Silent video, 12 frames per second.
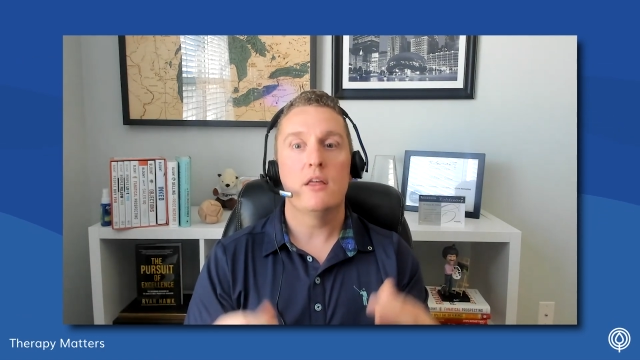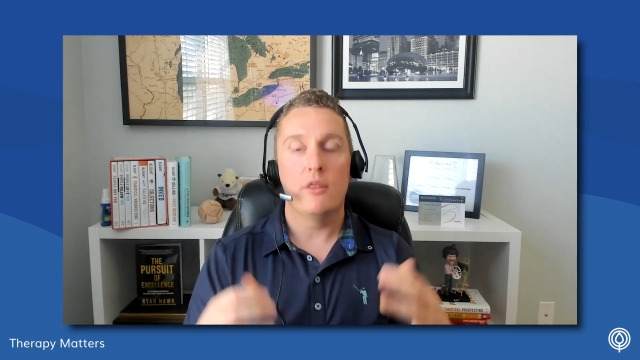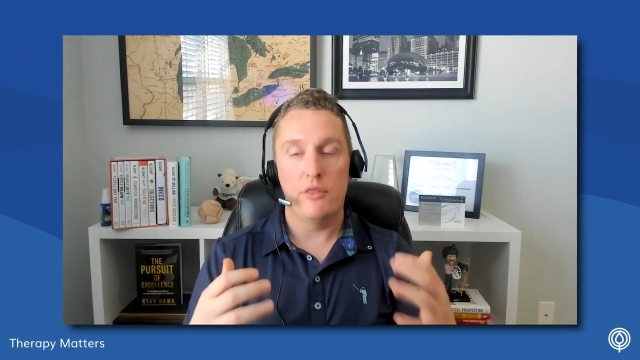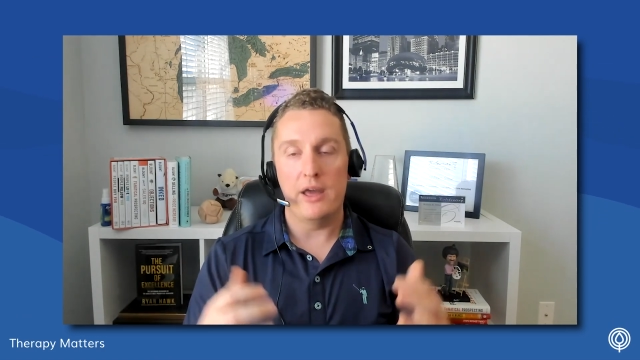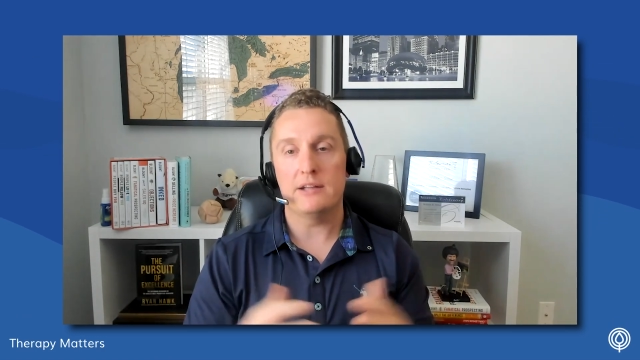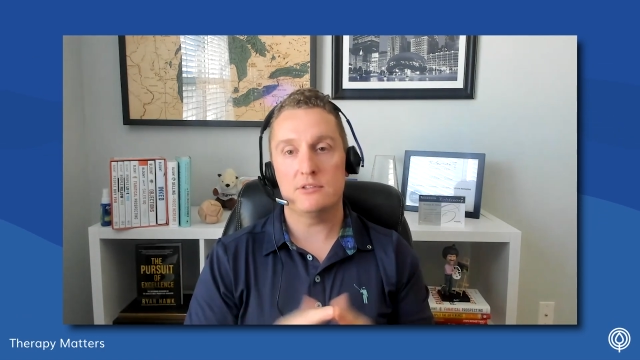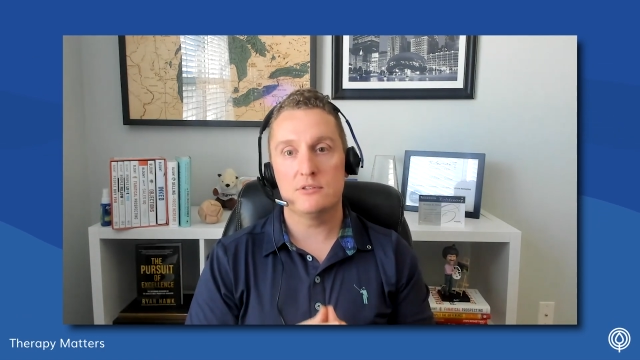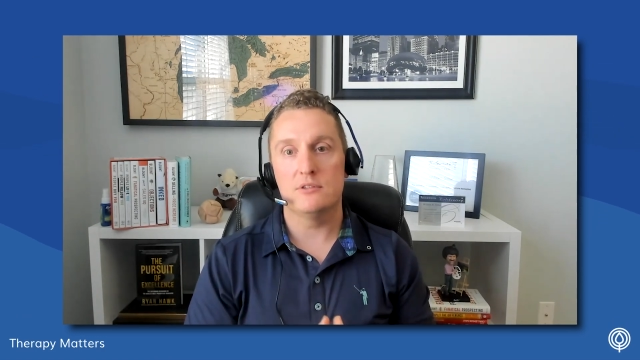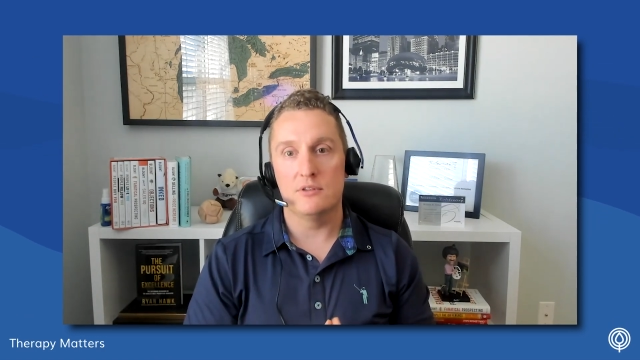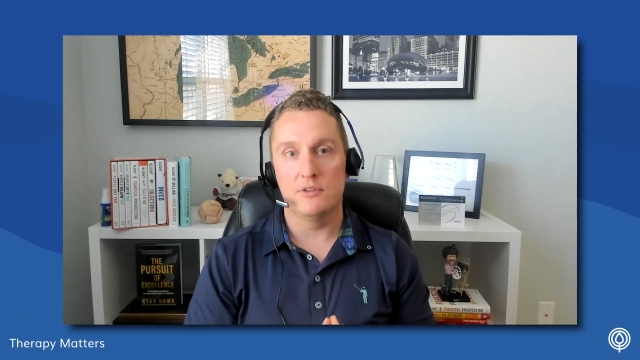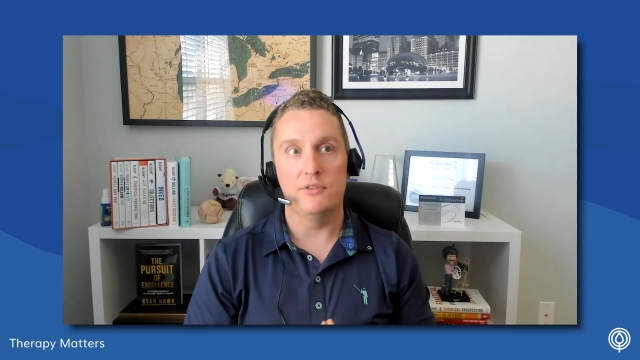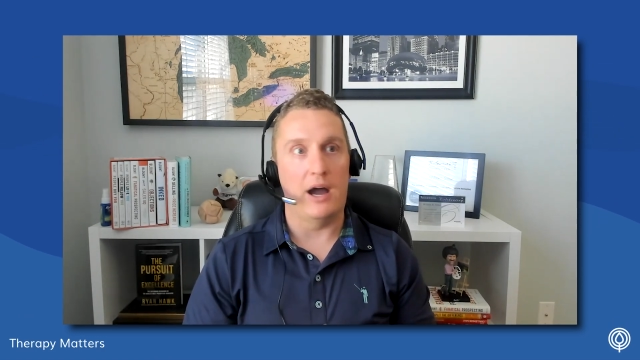that's
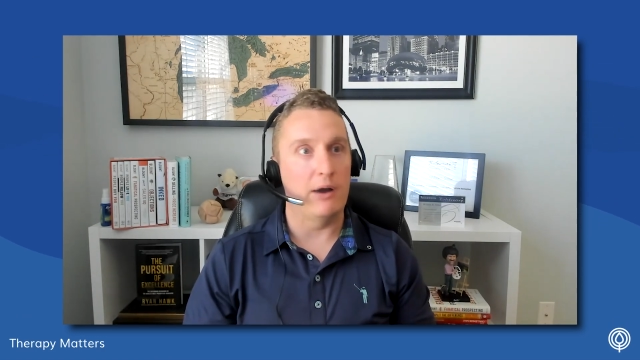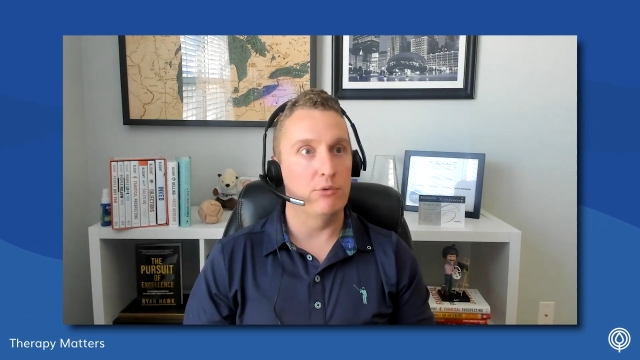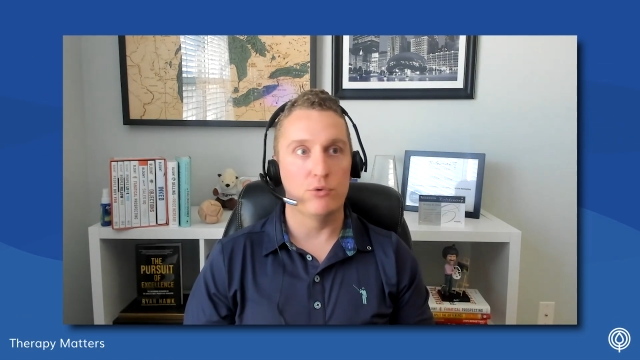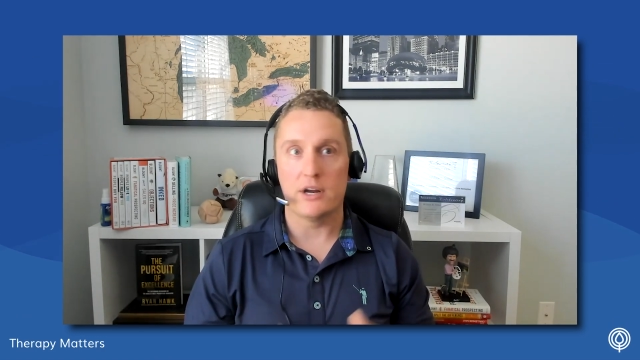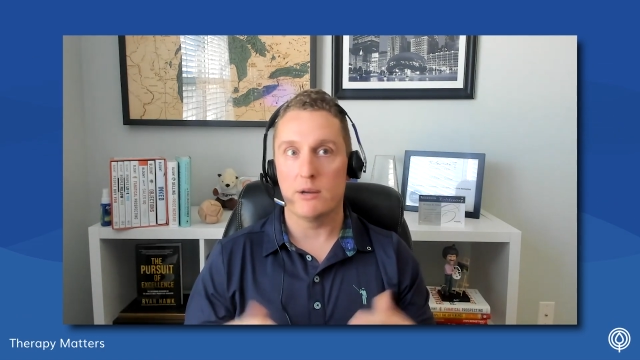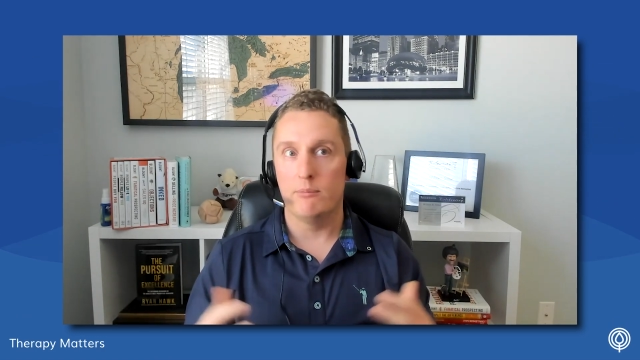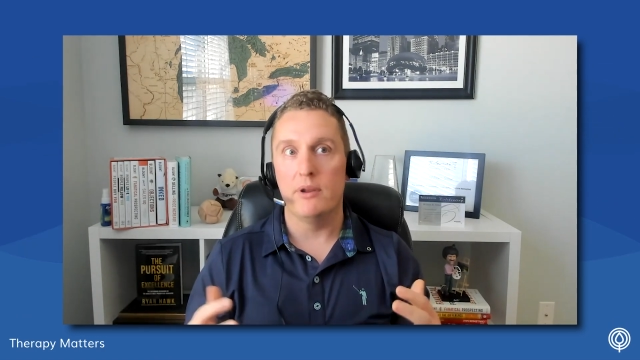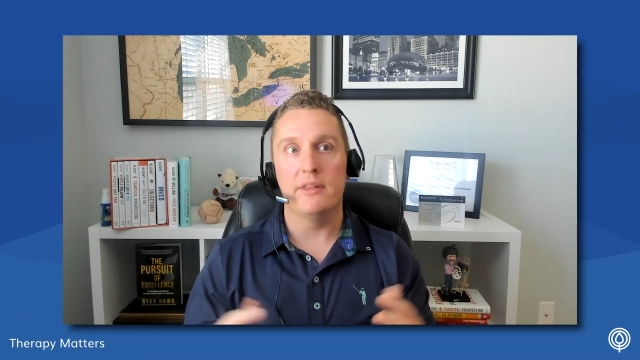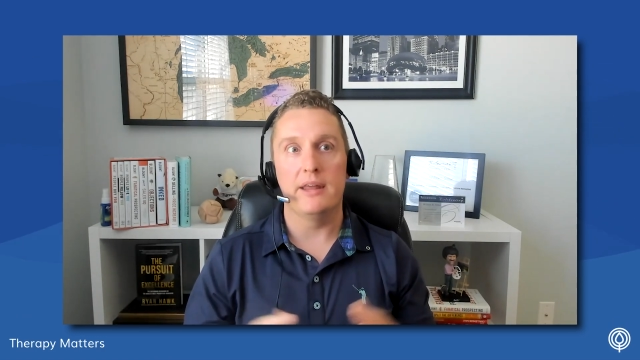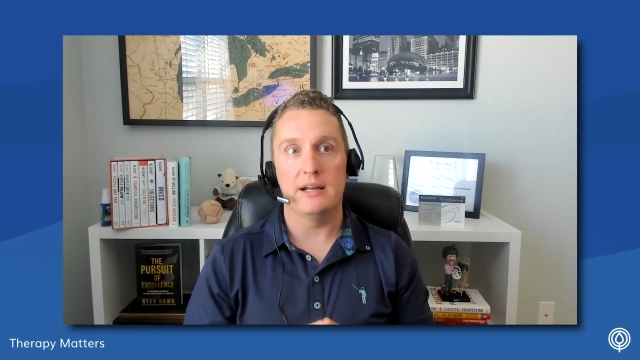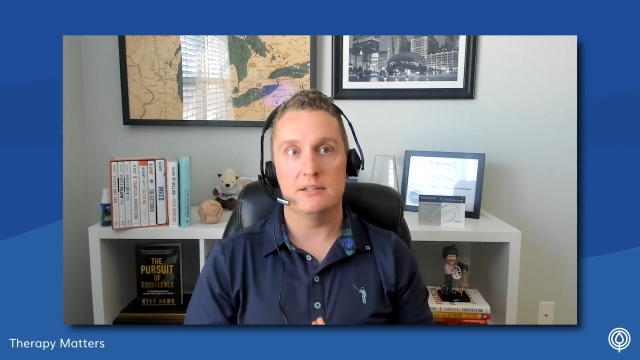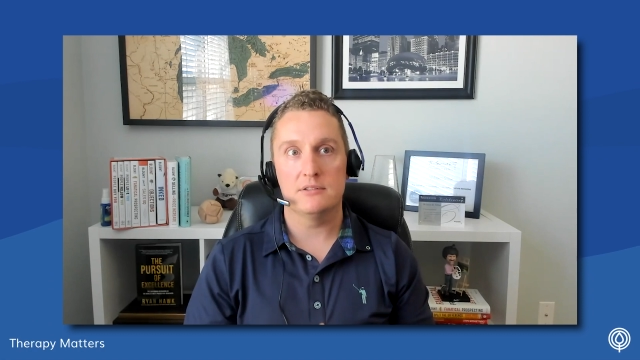I would recommend
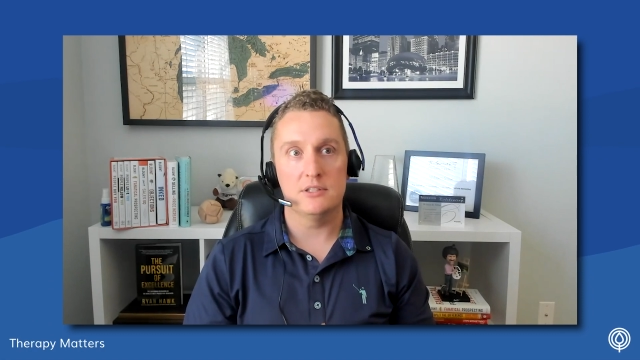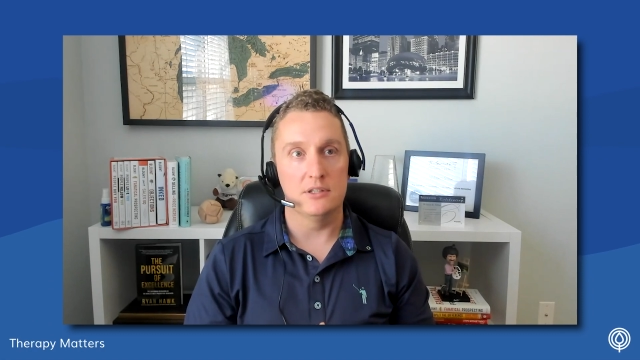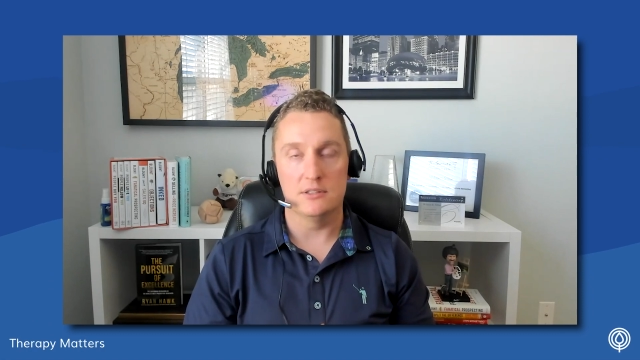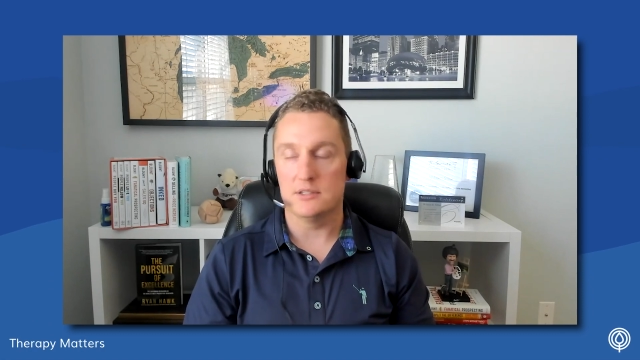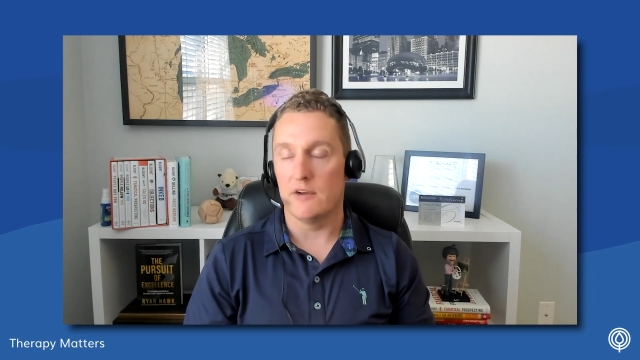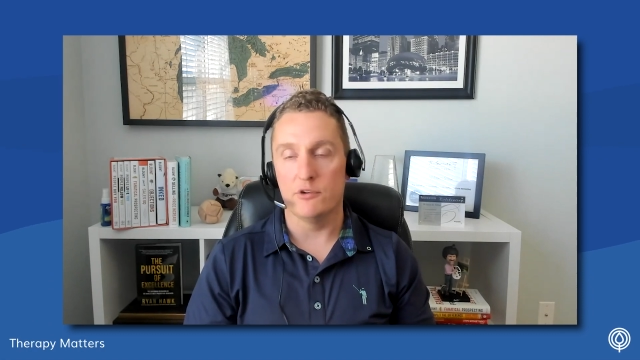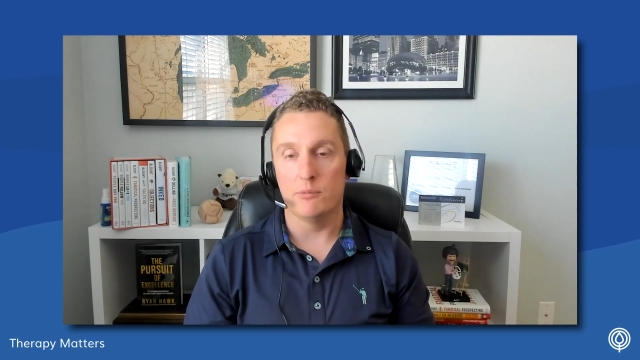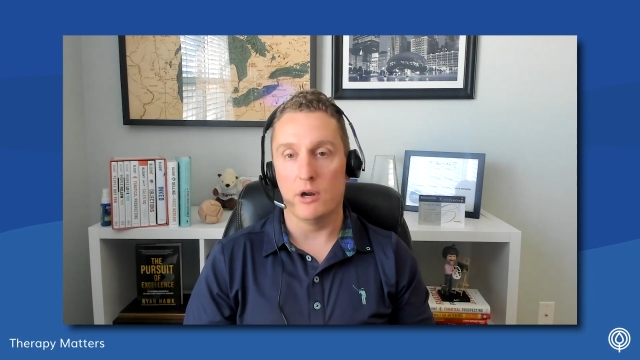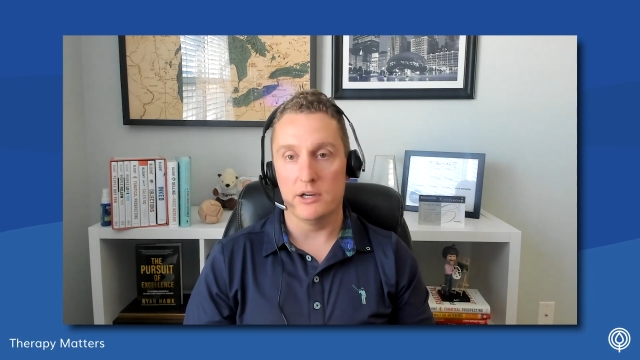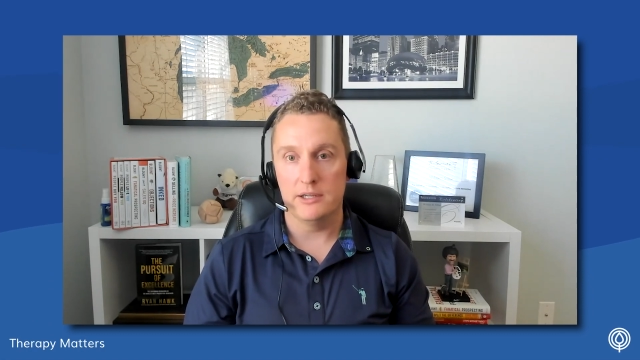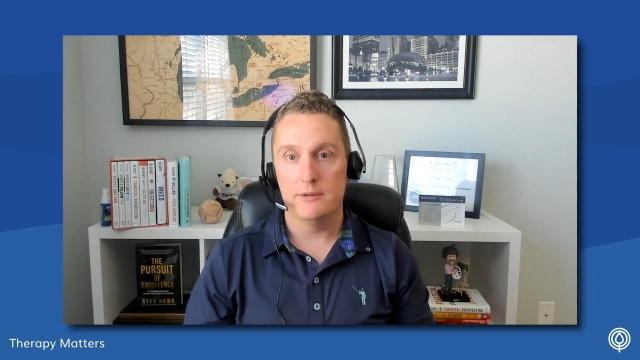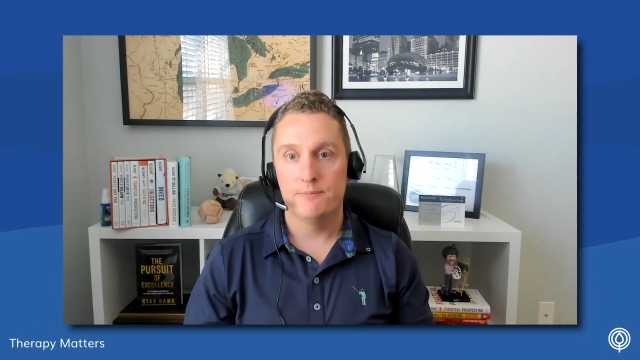that to everybody.